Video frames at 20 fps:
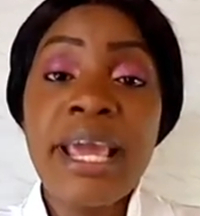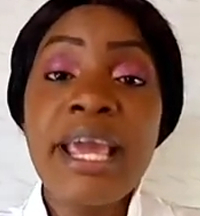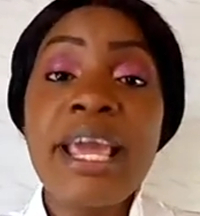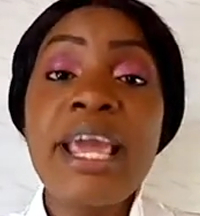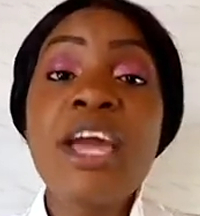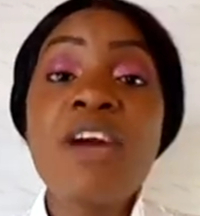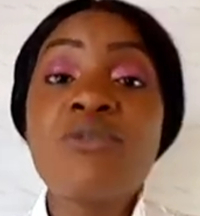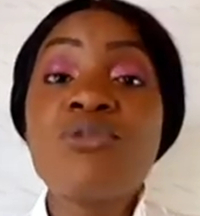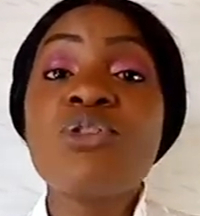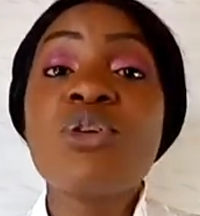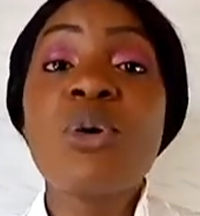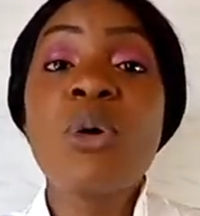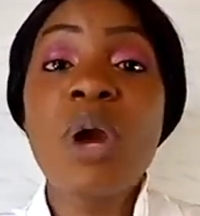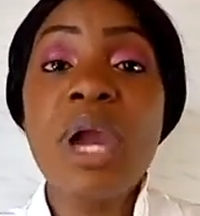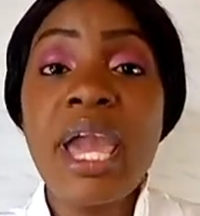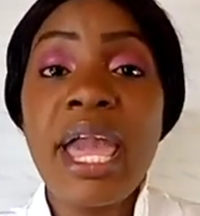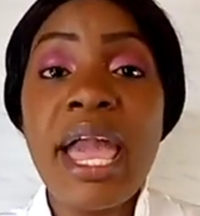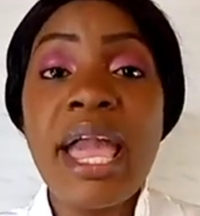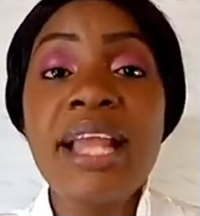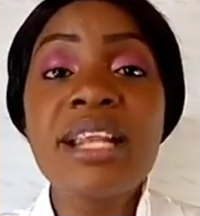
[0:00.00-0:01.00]
If you
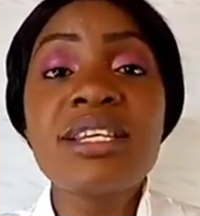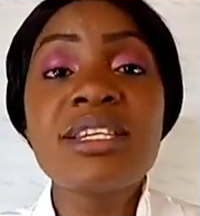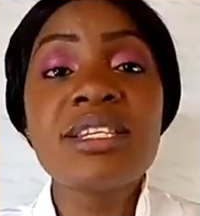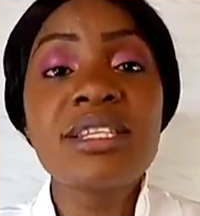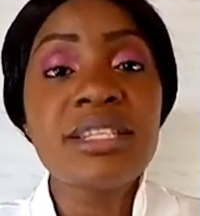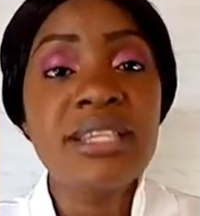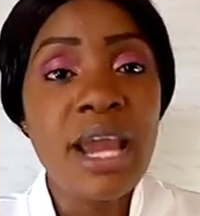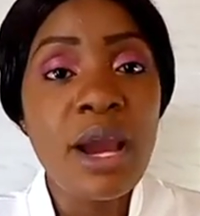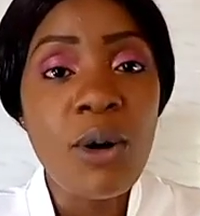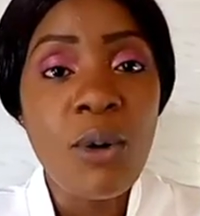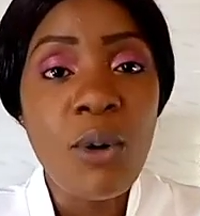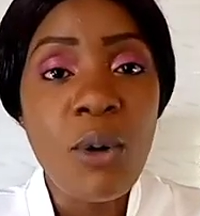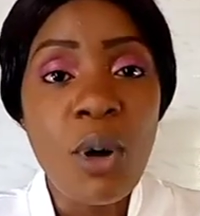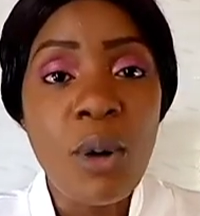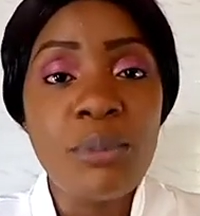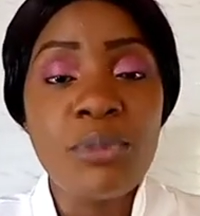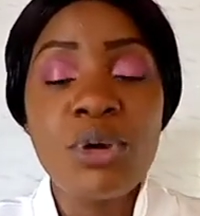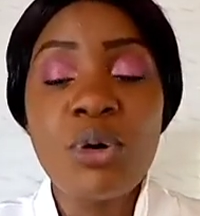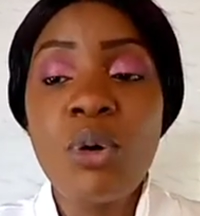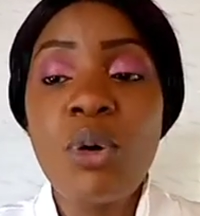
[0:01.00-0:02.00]
can, stay
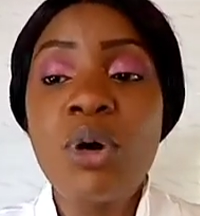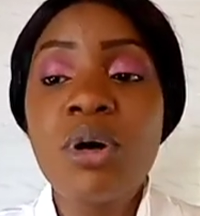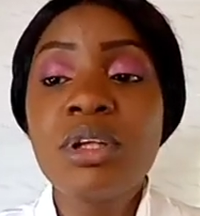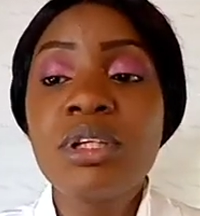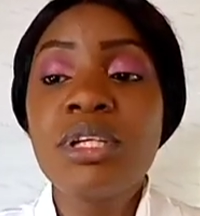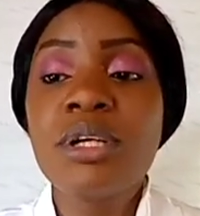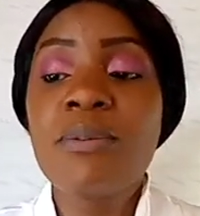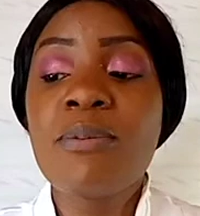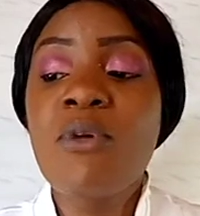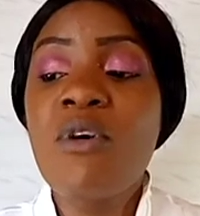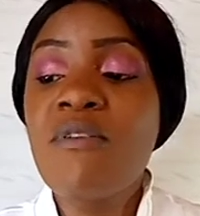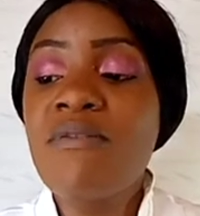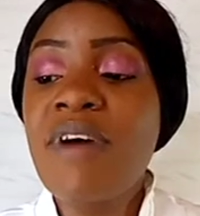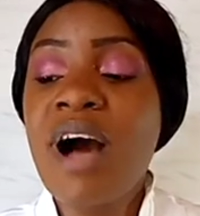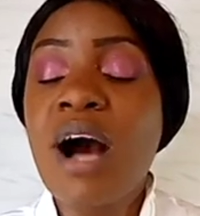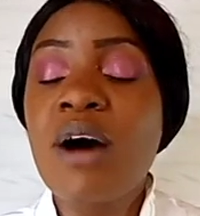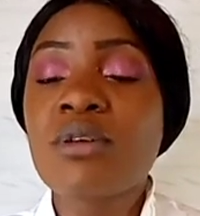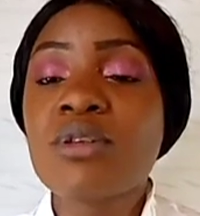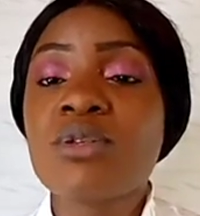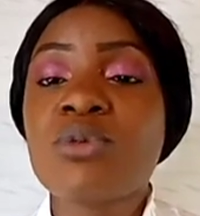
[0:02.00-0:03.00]
home. You only move
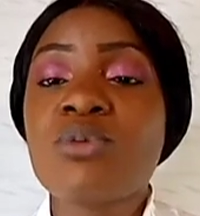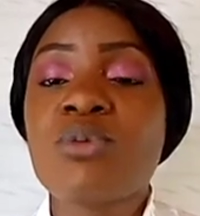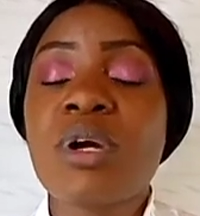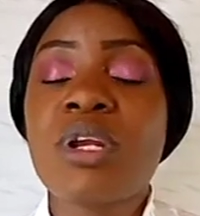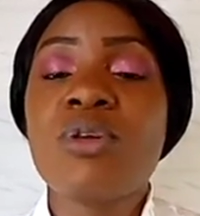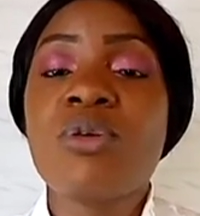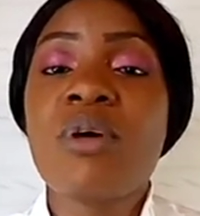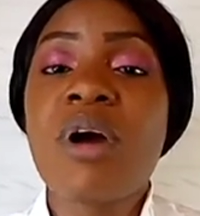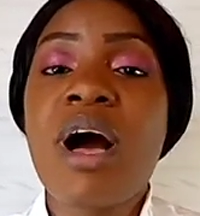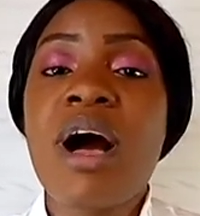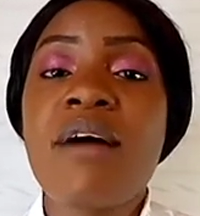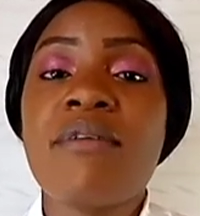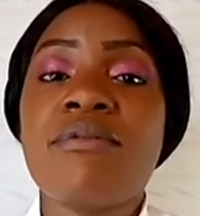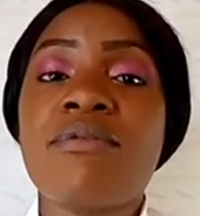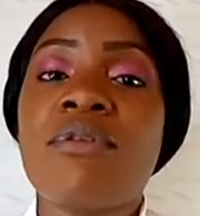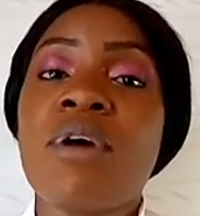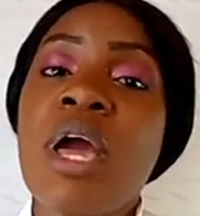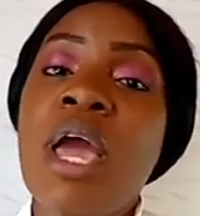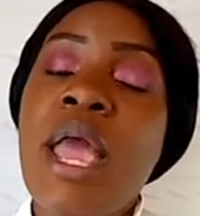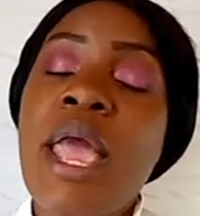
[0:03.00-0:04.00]
out when you have
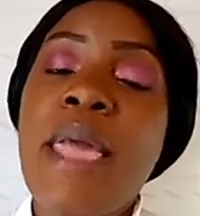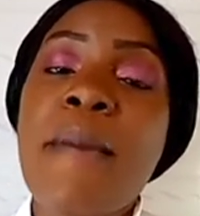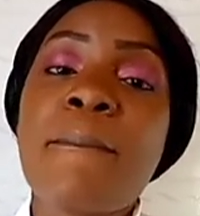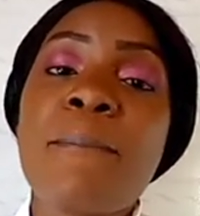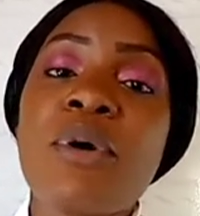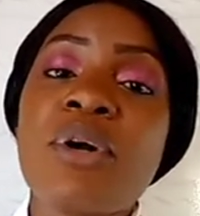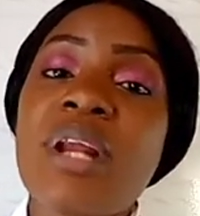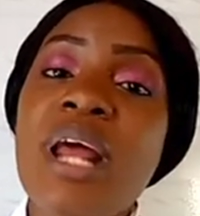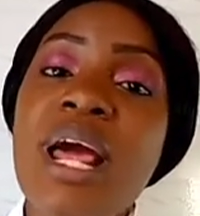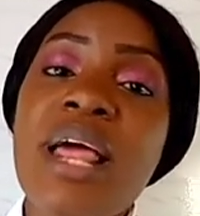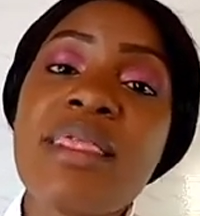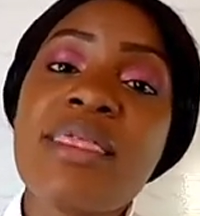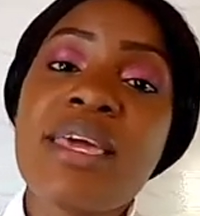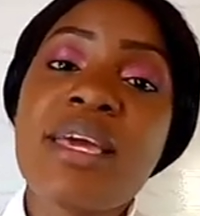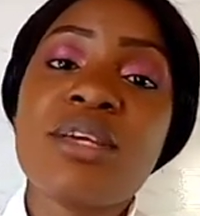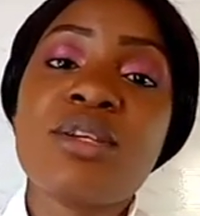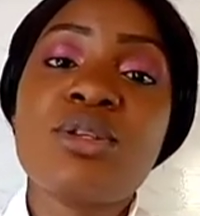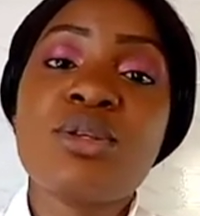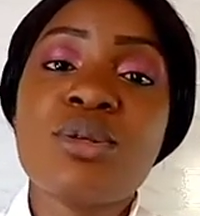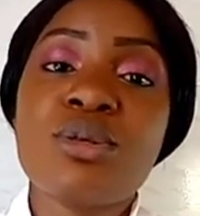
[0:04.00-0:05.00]
important
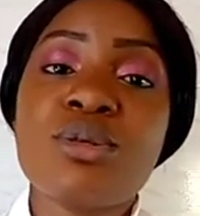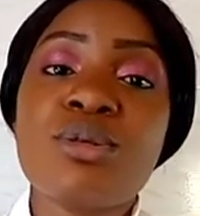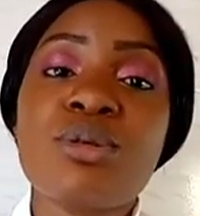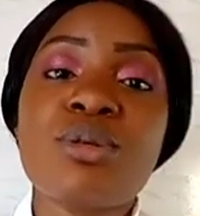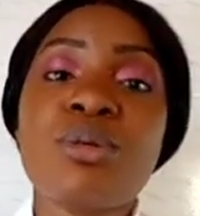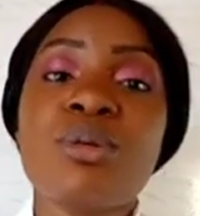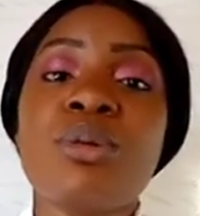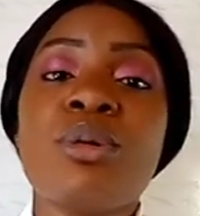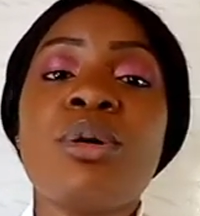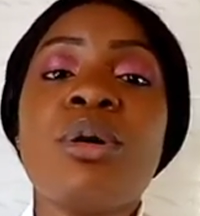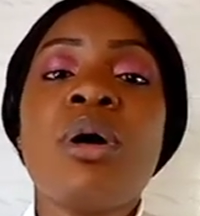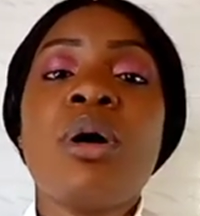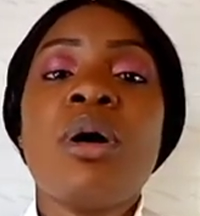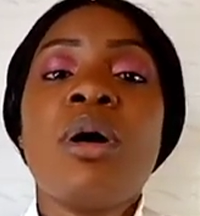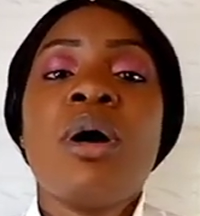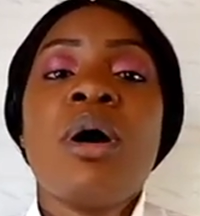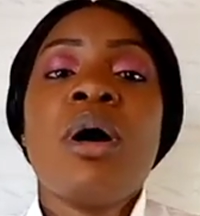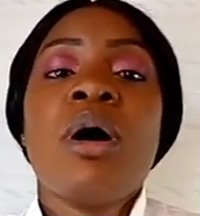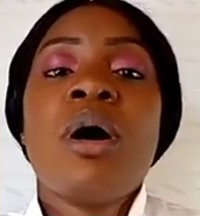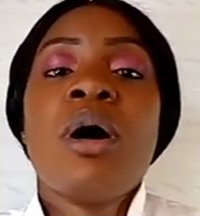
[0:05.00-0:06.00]
things to do
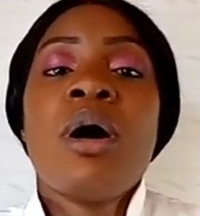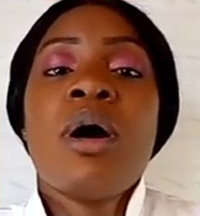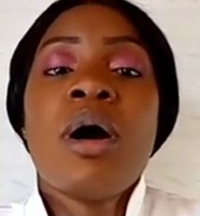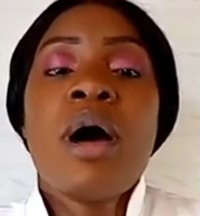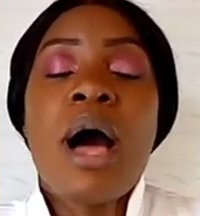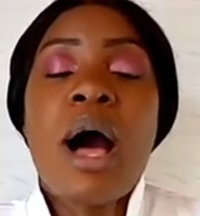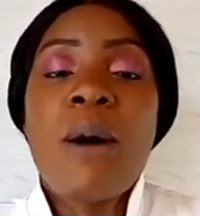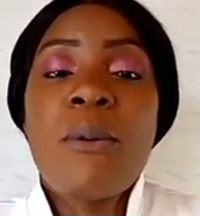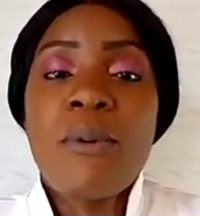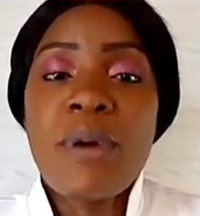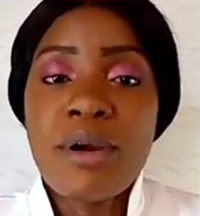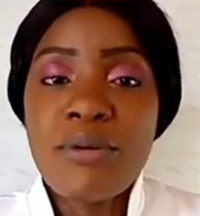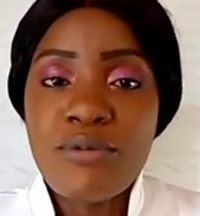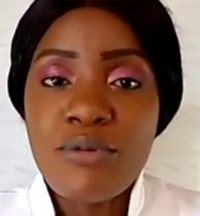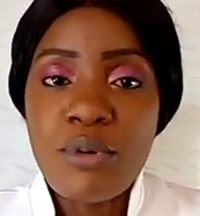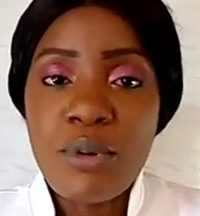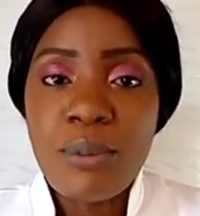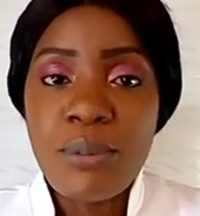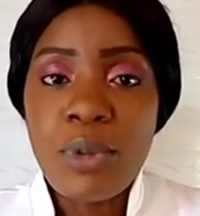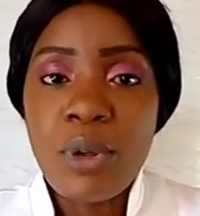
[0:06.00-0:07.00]
away
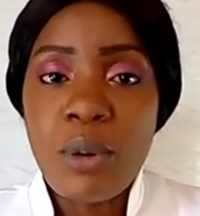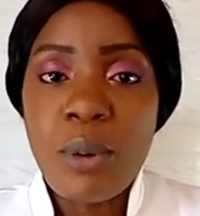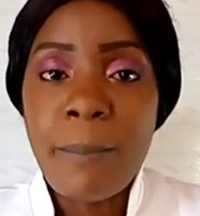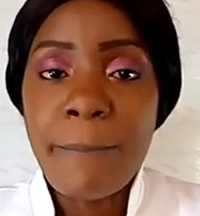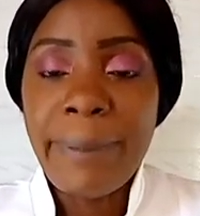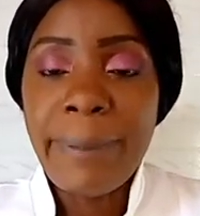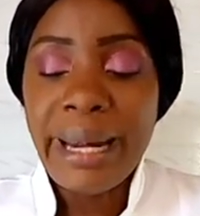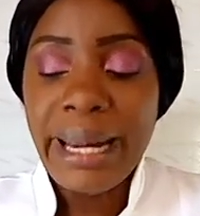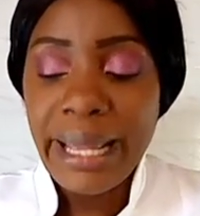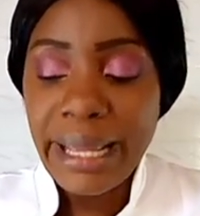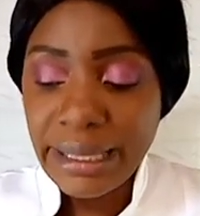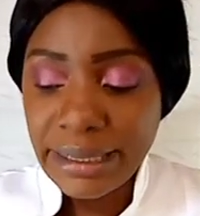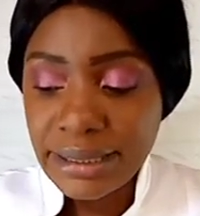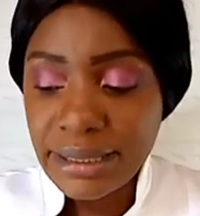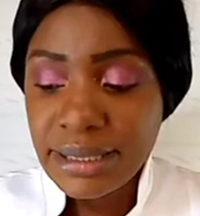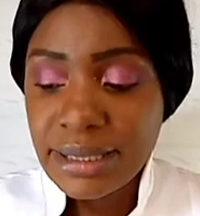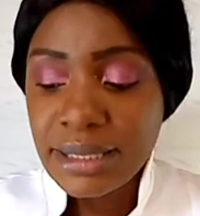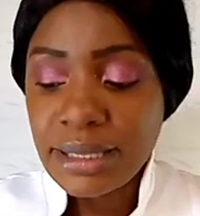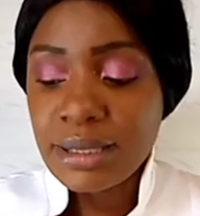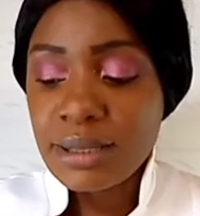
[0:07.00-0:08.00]
from your
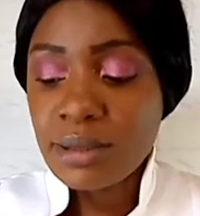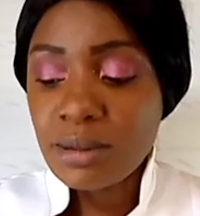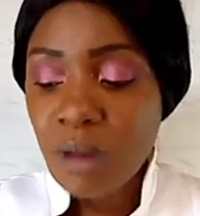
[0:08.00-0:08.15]
place.